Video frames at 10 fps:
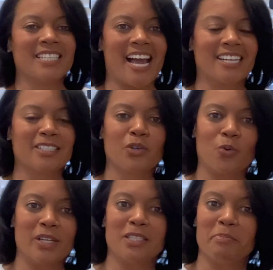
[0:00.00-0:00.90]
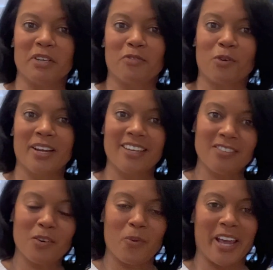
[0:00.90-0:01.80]
actually going to be for a
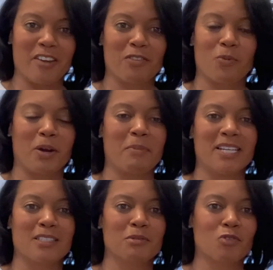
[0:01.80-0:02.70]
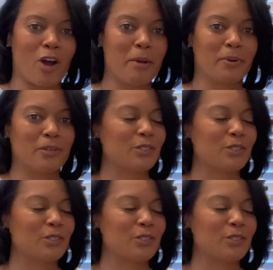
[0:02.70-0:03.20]
giveaway for one of my subscribers.